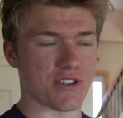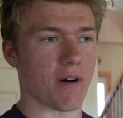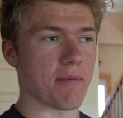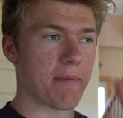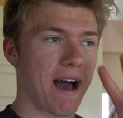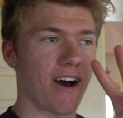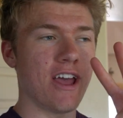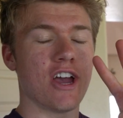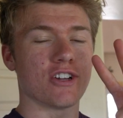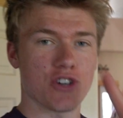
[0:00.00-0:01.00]
So I'm about
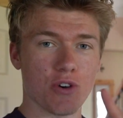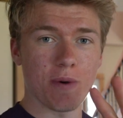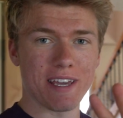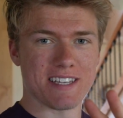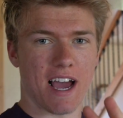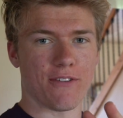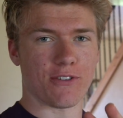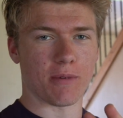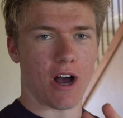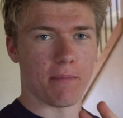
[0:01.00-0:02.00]
2 weeks out
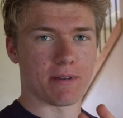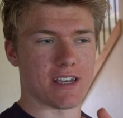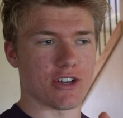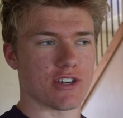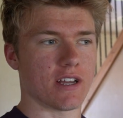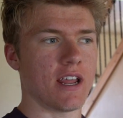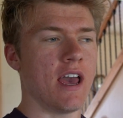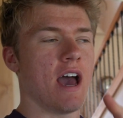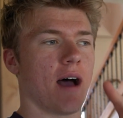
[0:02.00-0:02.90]
from competition.